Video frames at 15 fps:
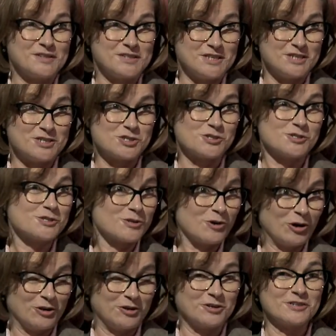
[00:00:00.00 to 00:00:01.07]
teacher
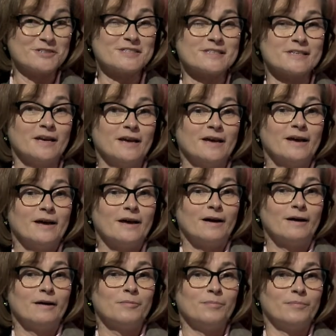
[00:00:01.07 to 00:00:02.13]
scholars
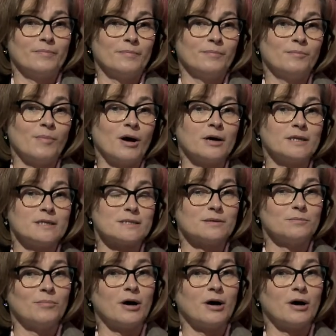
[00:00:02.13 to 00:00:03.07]
might